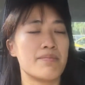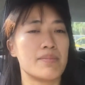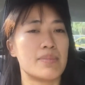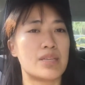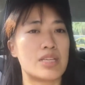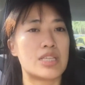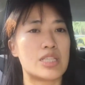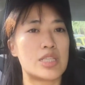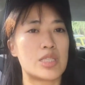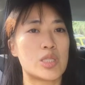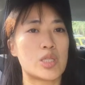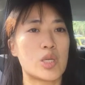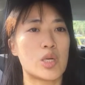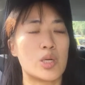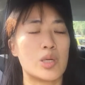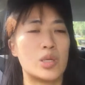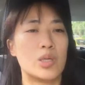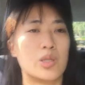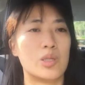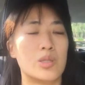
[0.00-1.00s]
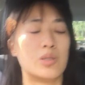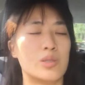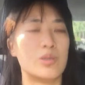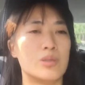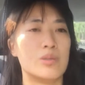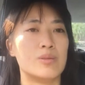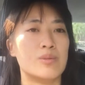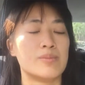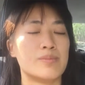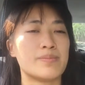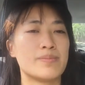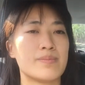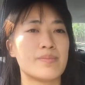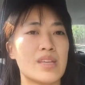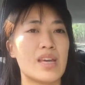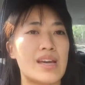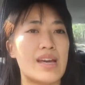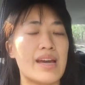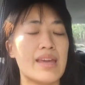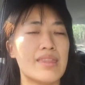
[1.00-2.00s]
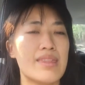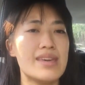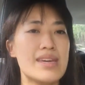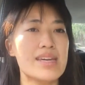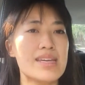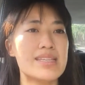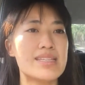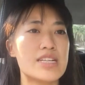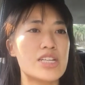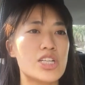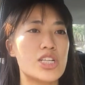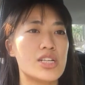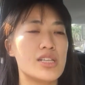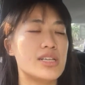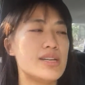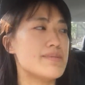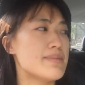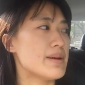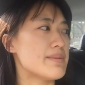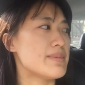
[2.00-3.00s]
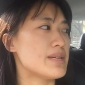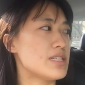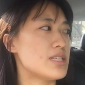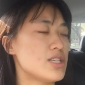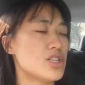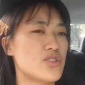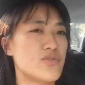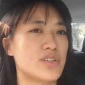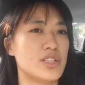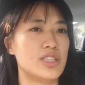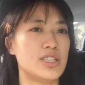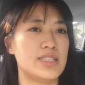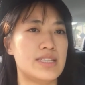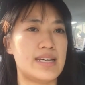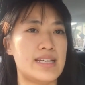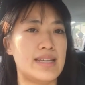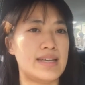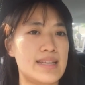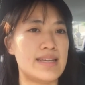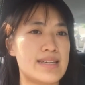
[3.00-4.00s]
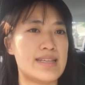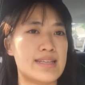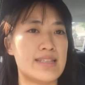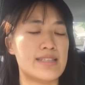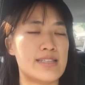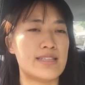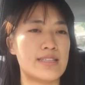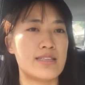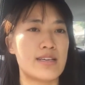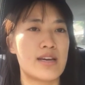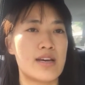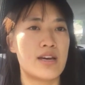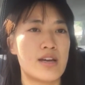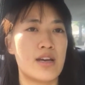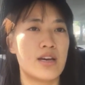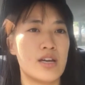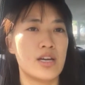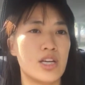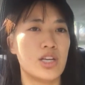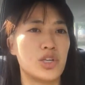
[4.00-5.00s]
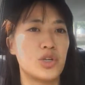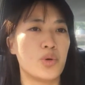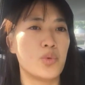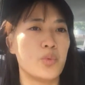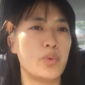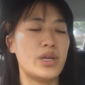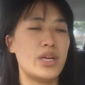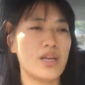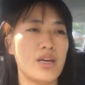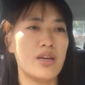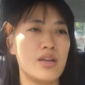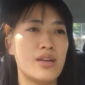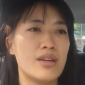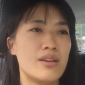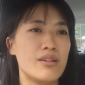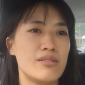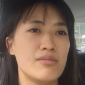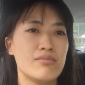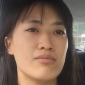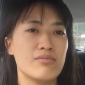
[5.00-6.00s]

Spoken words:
So I think essentially my message for today is, you know, we